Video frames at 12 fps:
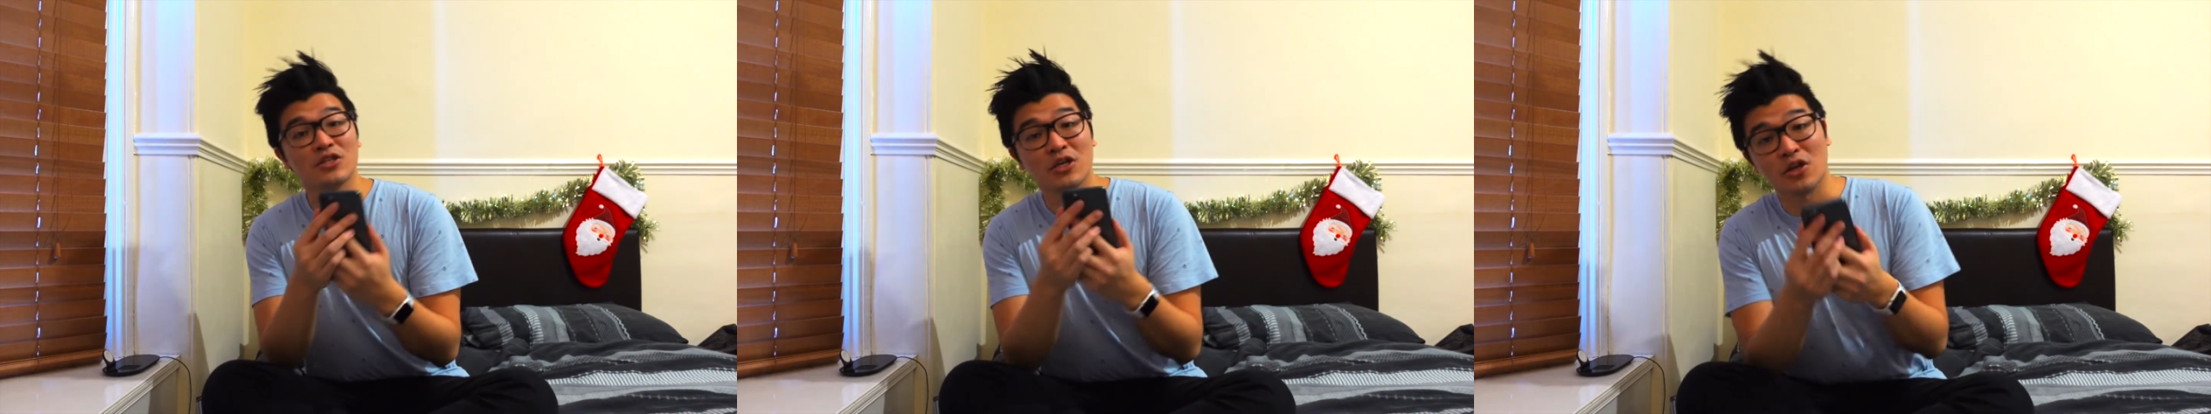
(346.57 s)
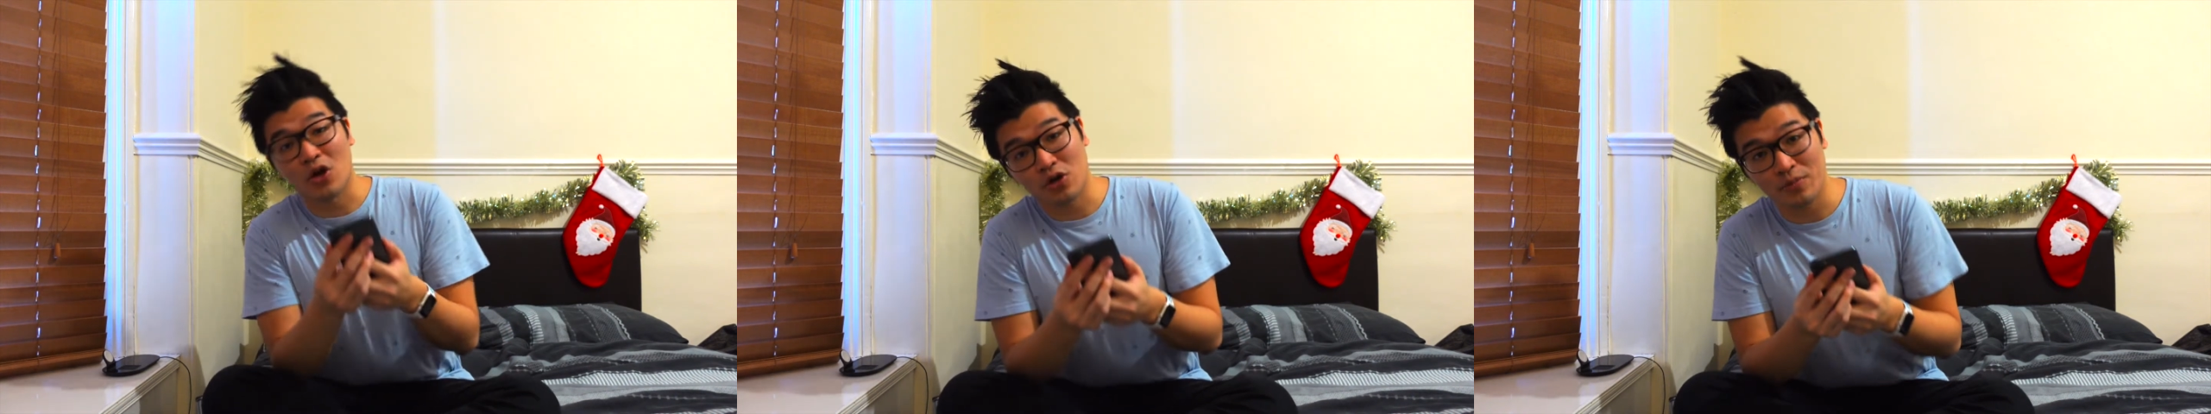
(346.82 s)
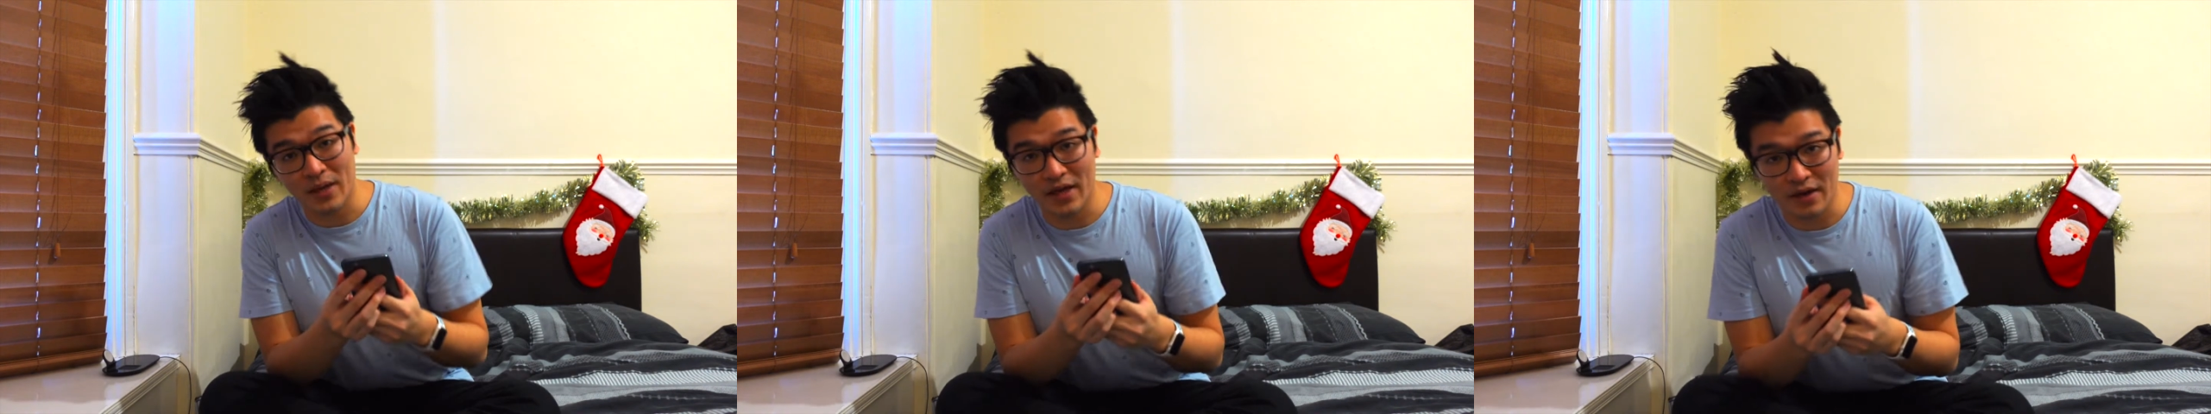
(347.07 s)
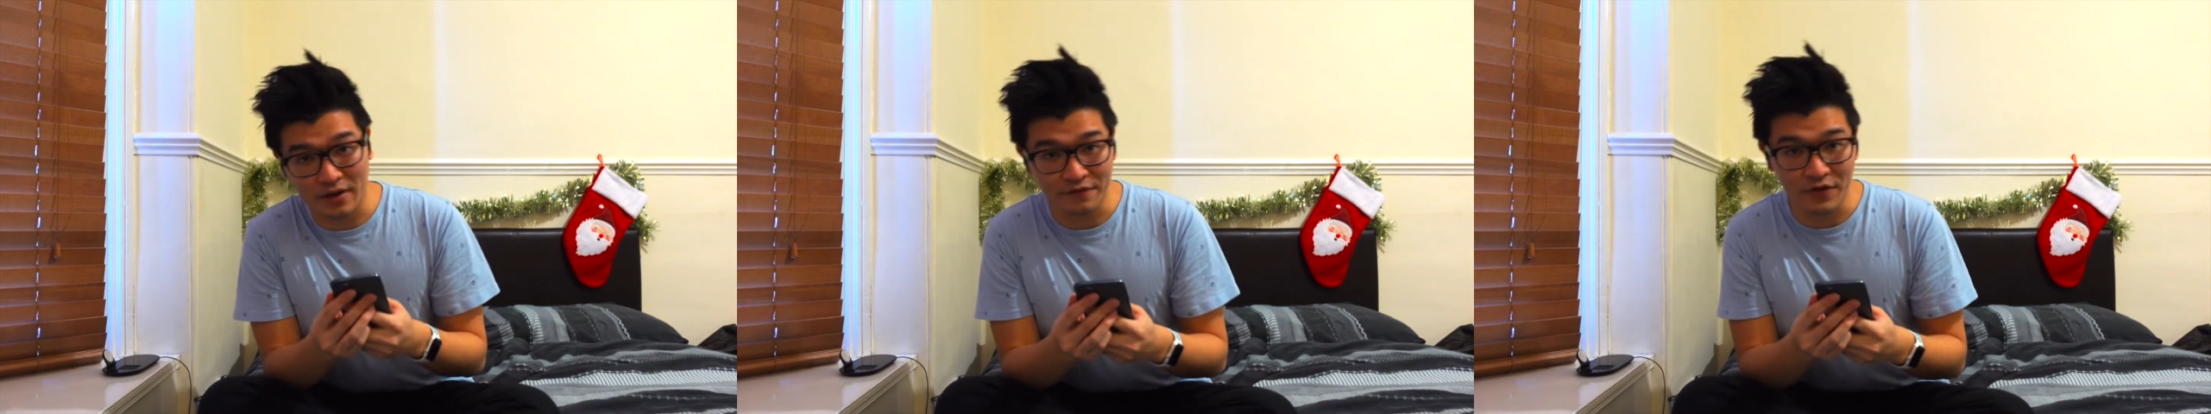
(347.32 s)
to lock
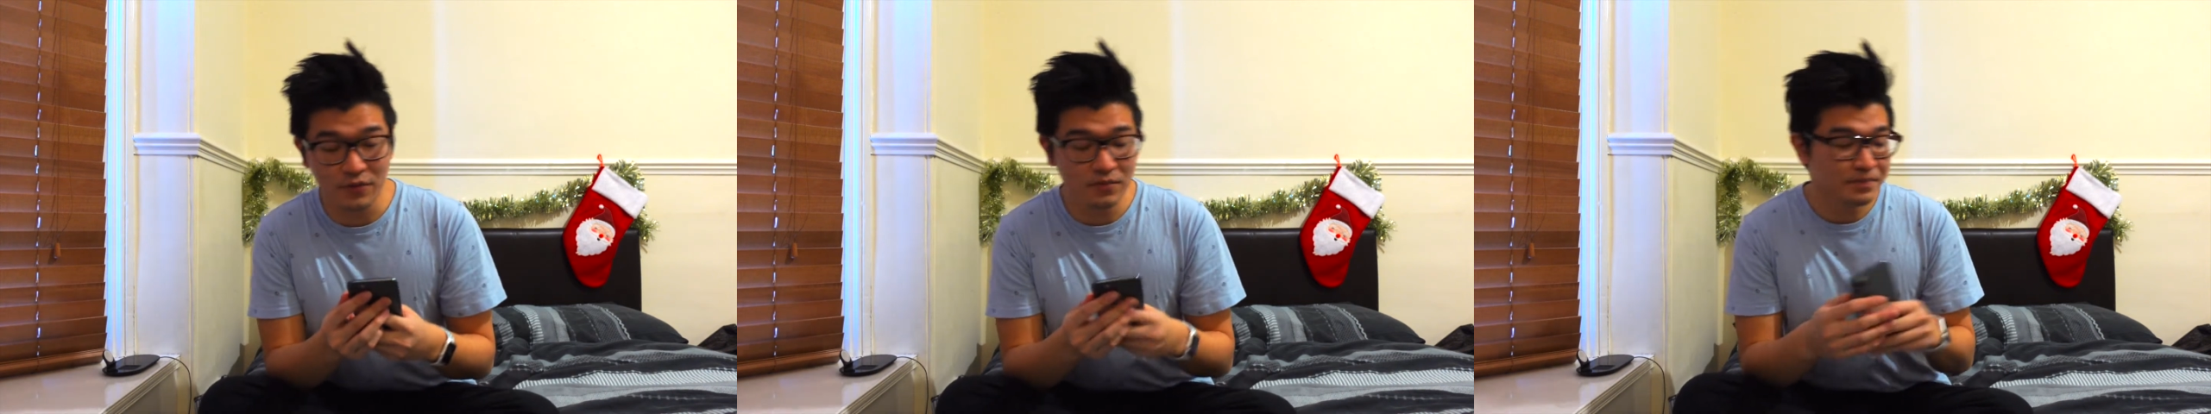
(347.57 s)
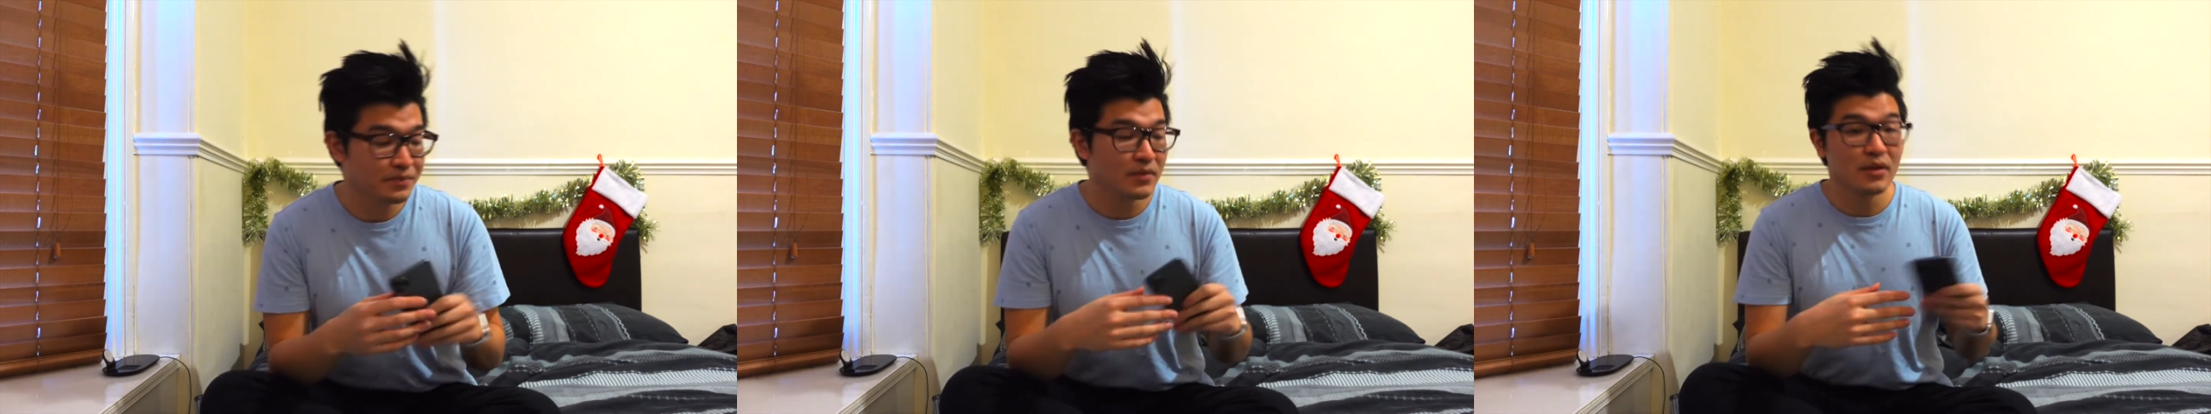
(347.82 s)
my iPhone,